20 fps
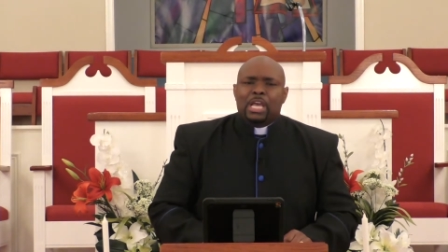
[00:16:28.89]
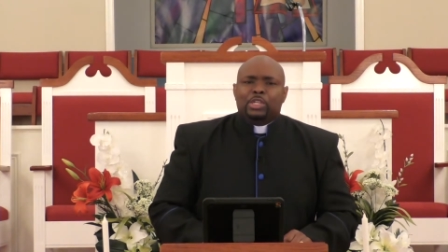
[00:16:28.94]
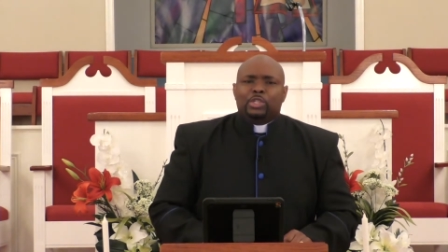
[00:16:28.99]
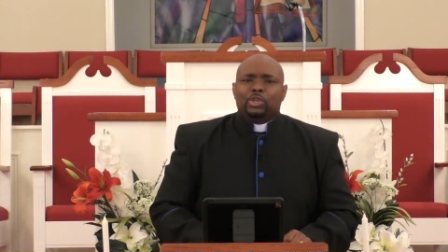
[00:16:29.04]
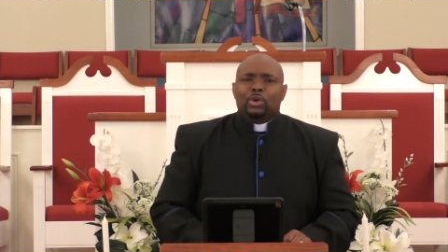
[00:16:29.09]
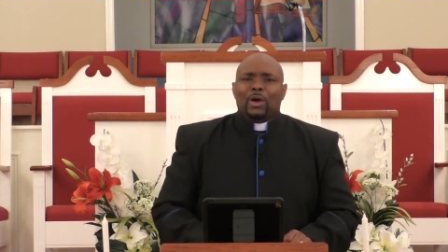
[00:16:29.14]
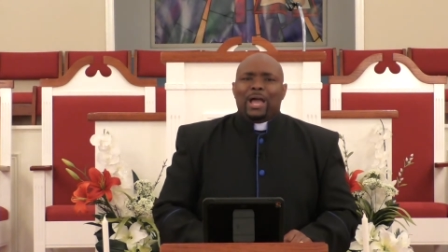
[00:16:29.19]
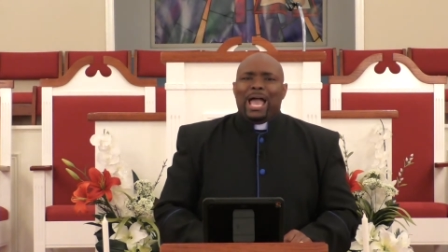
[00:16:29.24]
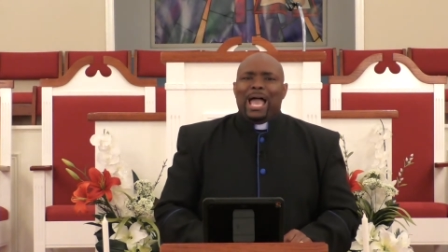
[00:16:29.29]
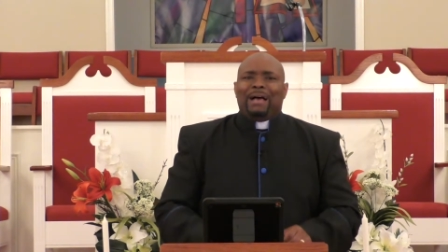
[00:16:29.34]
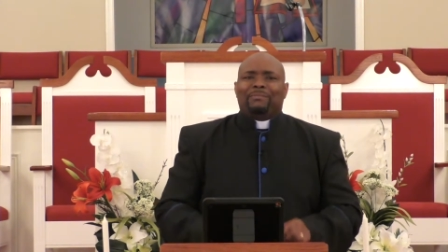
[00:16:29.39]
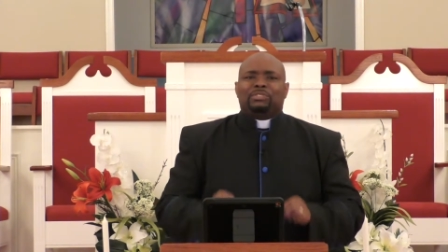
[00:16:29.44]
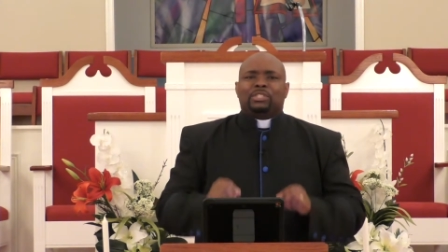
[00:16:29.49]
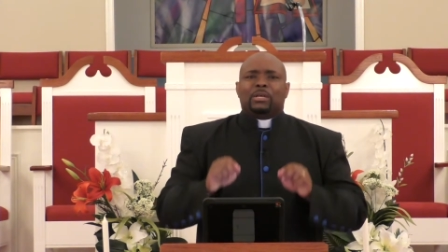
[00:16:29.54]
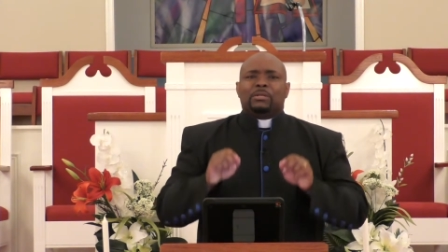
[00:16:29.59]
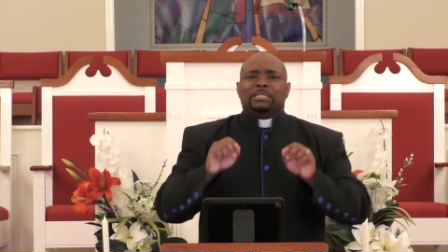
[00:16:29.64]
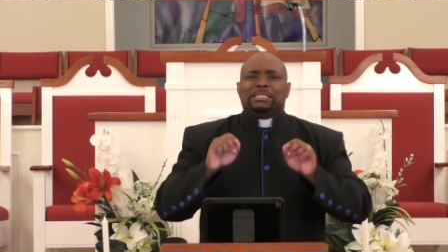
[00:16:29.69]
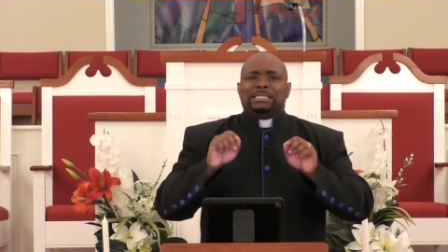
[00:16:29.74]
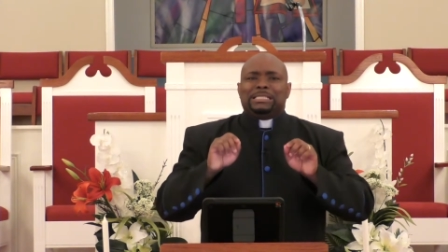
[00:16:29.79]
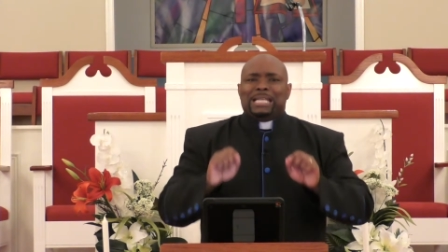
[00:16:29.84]
you have
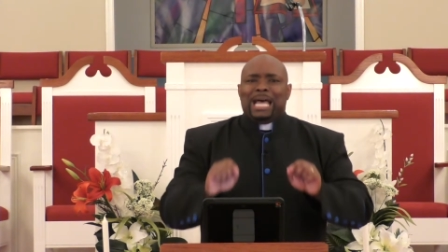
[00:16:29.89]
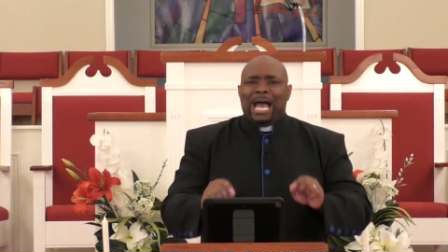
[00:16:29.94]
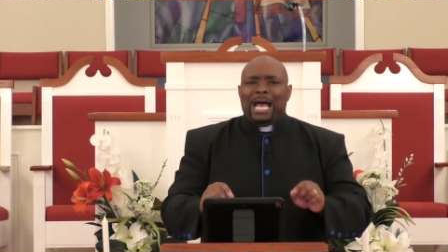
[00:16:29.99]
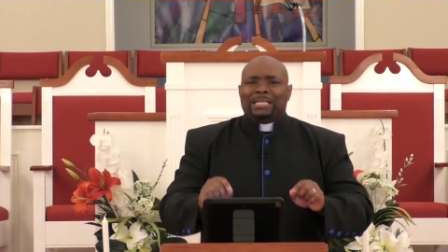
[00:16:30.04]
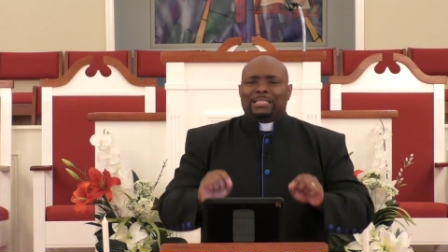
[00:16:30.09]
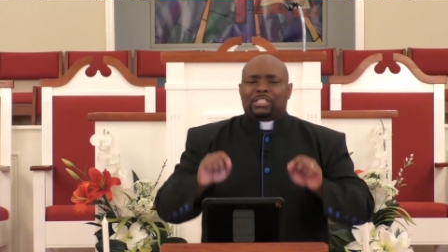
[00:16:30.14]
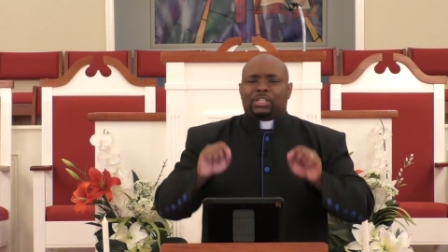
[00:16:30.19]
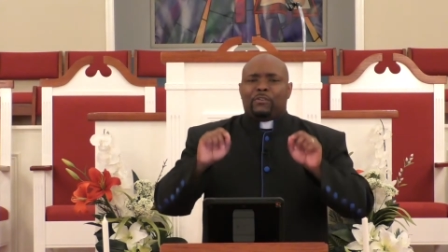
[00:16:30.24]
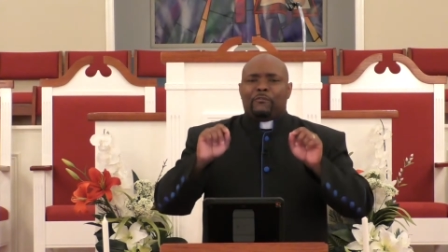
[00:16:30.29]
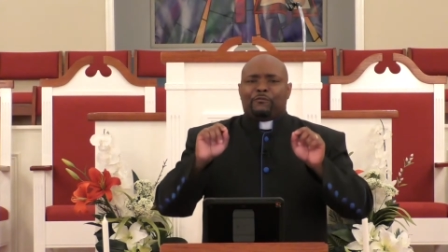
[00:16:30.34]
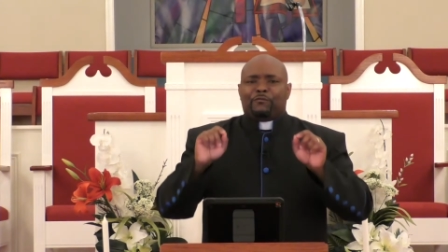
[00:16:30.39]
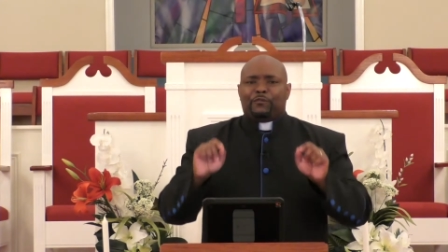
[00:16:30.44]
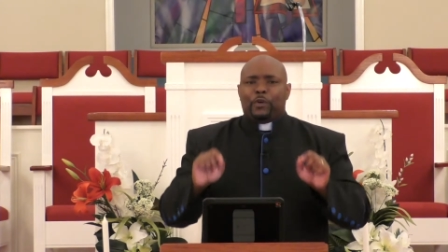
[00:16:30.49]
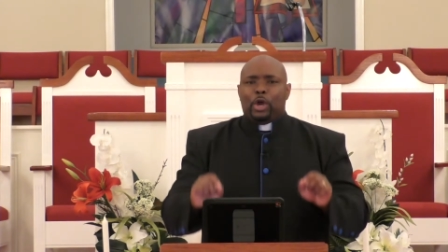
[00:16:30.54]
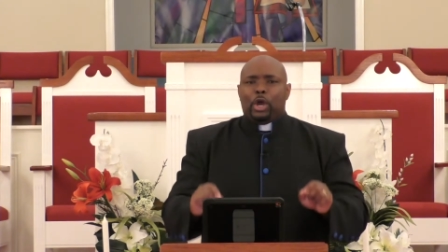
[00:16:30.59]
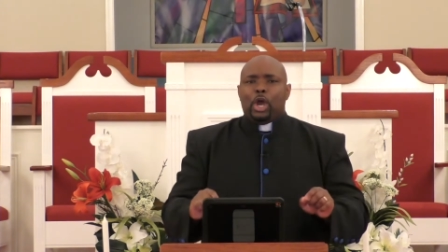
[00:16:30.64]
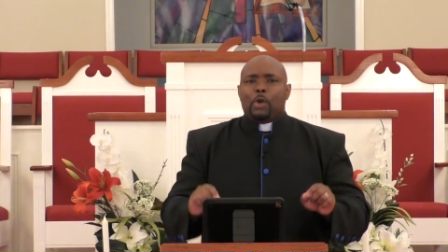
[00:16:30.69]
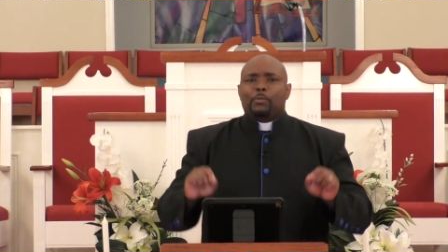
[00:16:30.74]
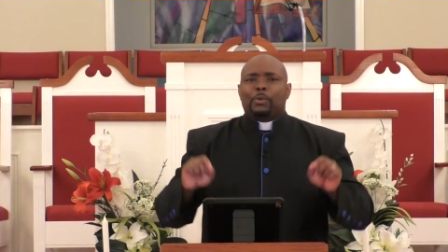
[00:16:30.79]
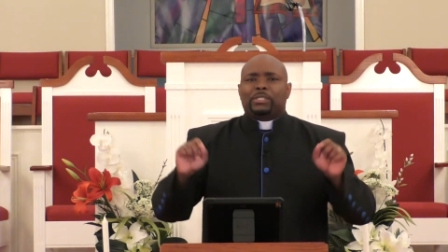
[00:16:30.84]
to not
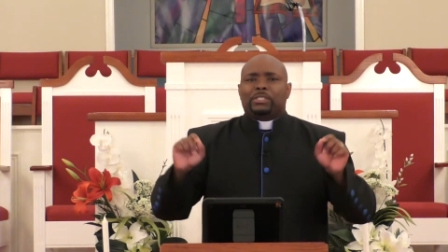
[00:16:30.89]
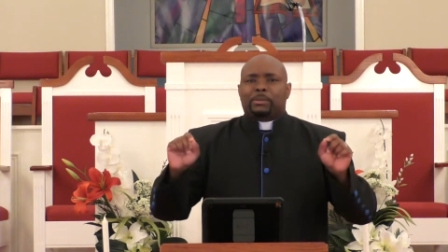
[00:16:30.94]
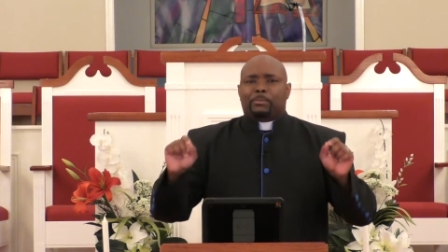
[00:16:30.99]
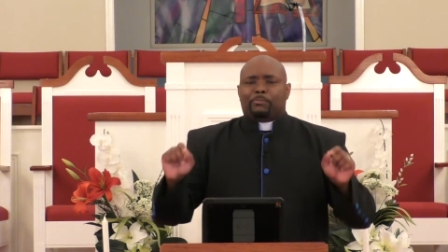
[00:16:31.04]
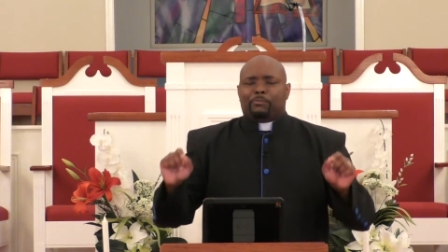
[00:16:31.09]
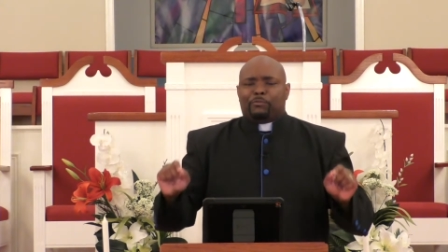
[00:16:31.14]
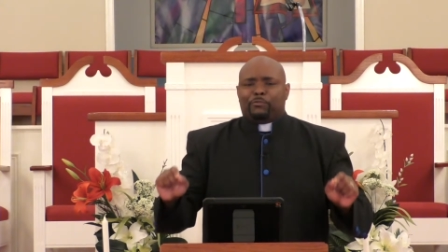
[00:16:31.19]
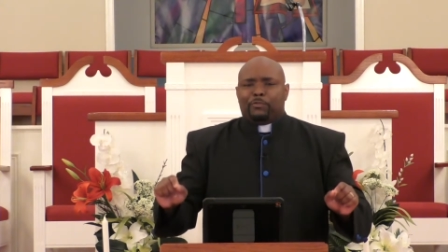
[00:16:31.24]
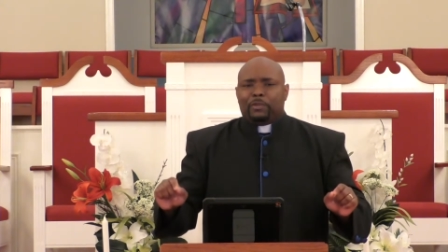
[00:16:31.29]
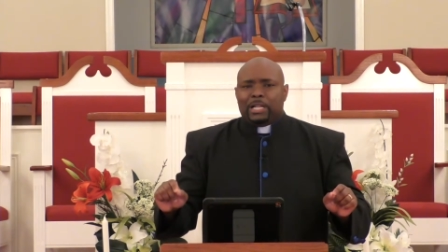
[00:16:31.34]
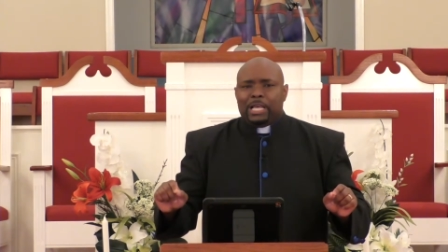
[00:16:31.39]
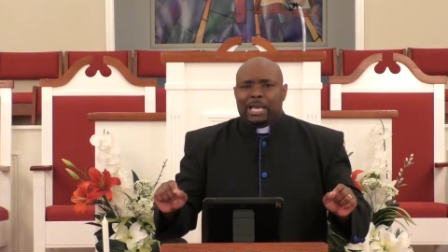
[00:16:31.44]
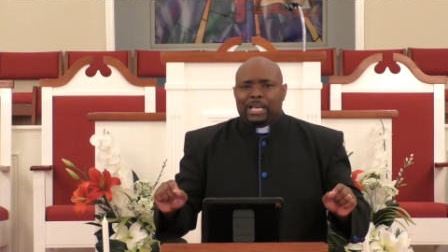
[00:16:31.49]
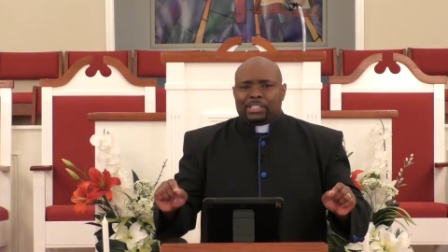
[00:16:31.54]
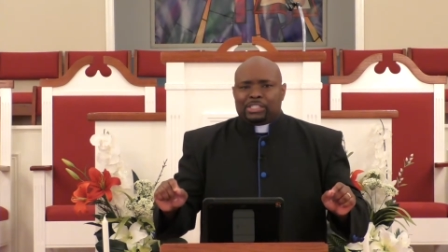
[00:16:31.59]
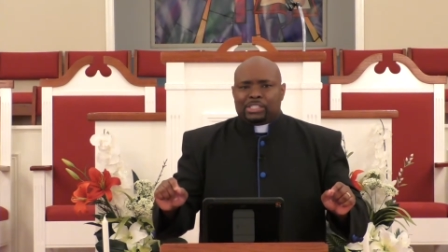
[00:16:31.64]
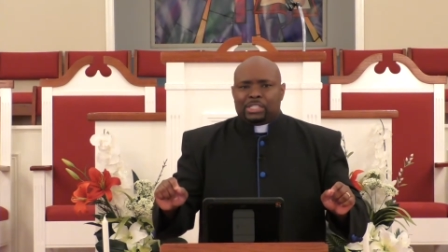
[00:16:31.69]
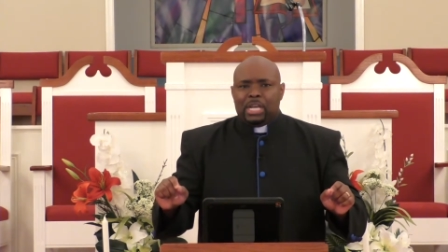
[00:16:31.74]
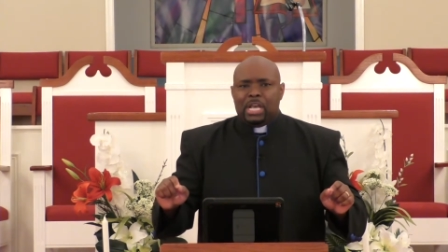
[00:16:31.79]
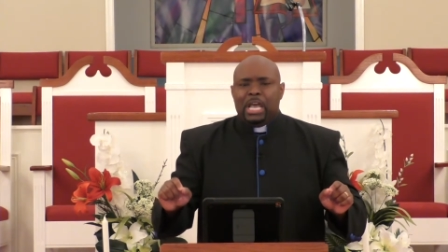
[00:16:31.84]
confer with the
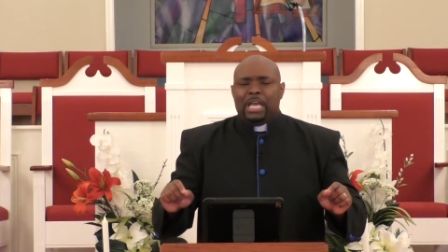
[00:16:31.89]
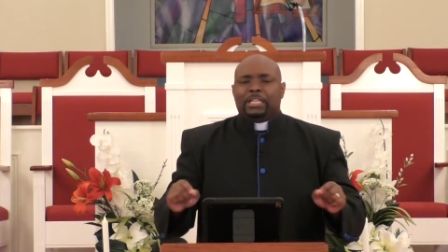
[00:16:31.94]
flesh.